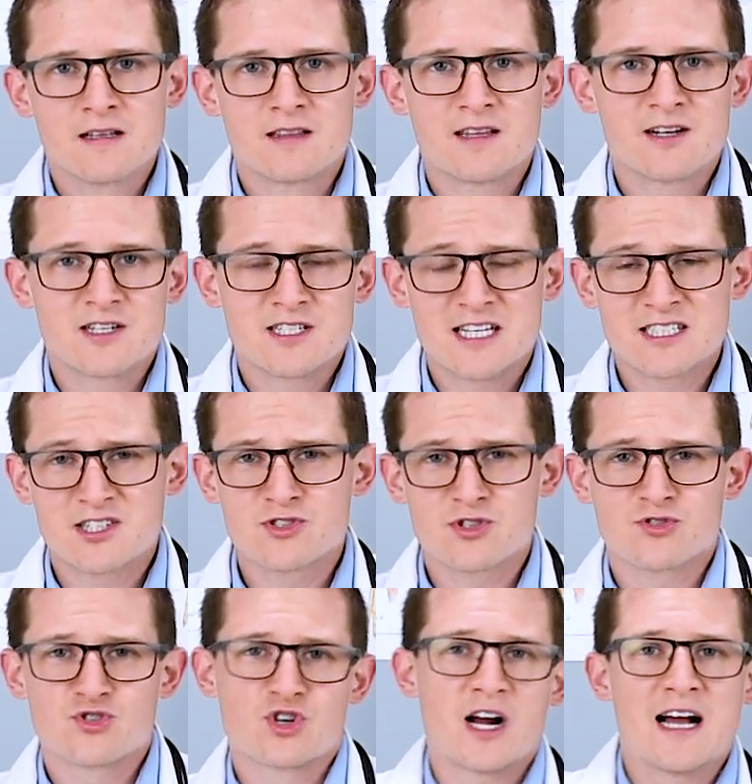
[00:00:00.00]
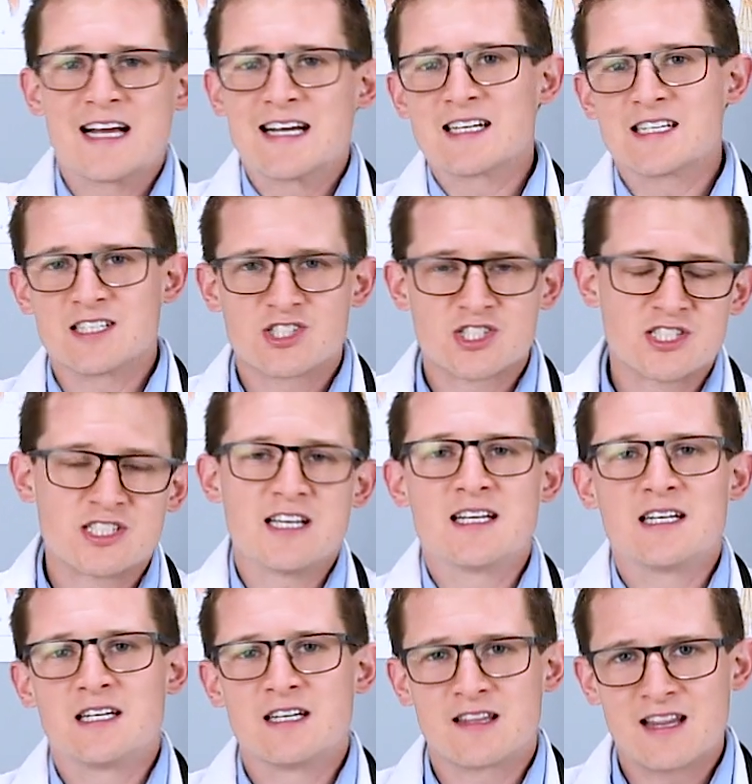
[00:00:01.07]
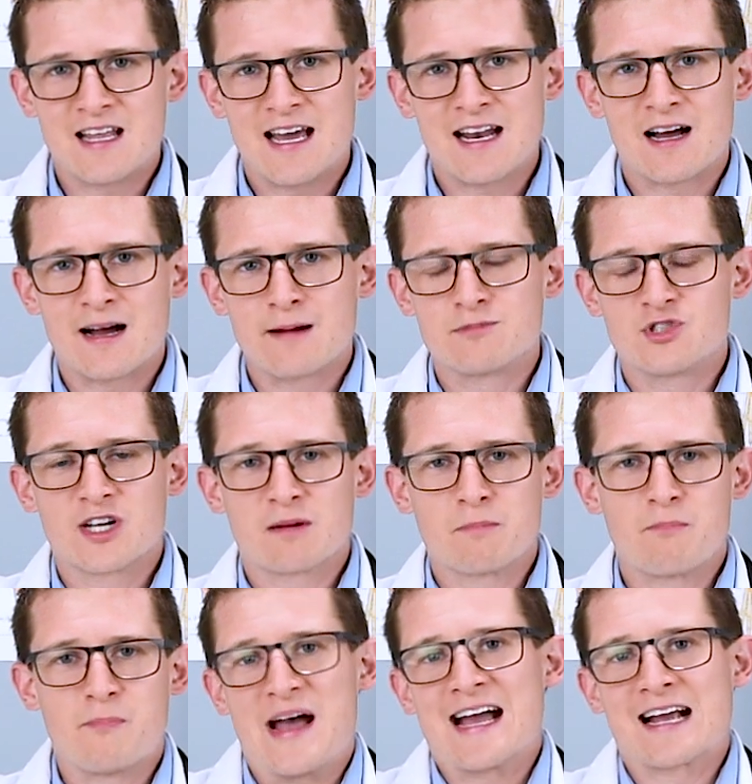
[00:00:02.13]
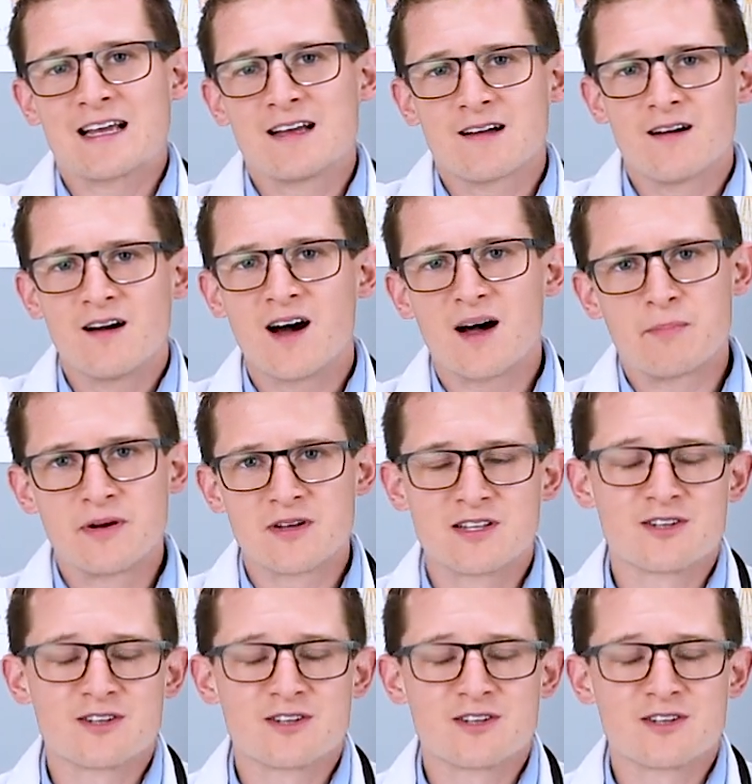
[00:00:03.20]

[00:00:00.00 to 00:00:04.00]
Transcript: their intestines are trying to send that object back up.